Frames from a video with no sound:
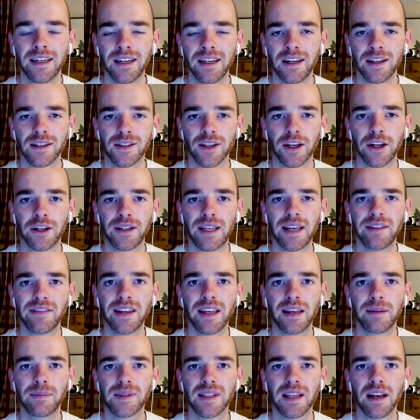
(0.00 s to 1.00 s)
So giving
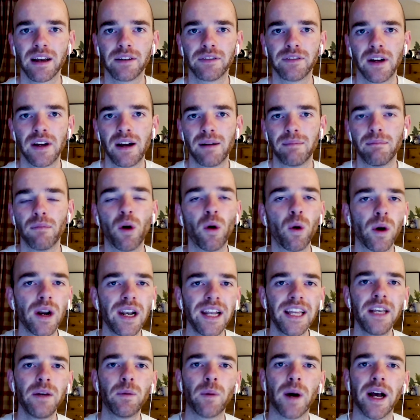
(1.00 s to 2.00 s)
himself more
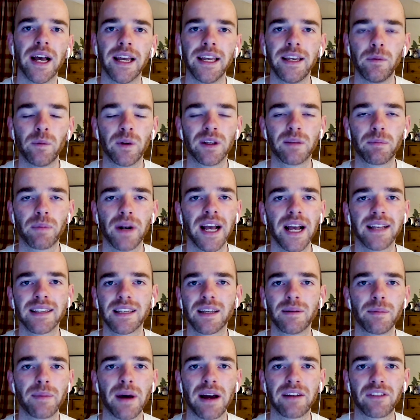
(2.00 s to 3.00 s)
leeway with players
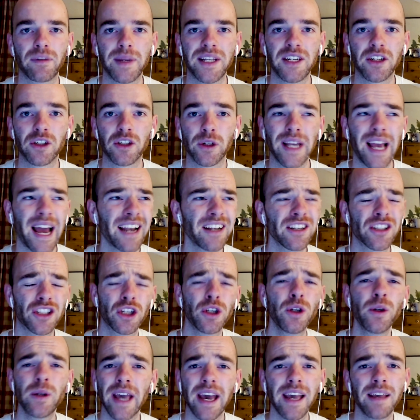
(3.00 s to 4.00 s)
coming back from injury and
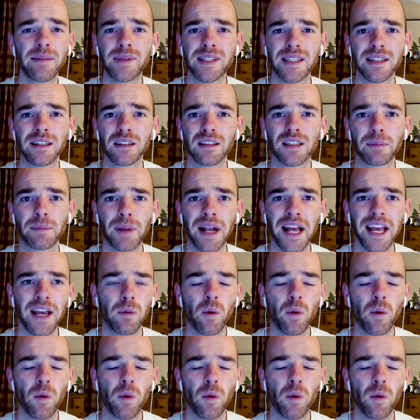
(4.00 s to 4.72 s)
2 games still to play.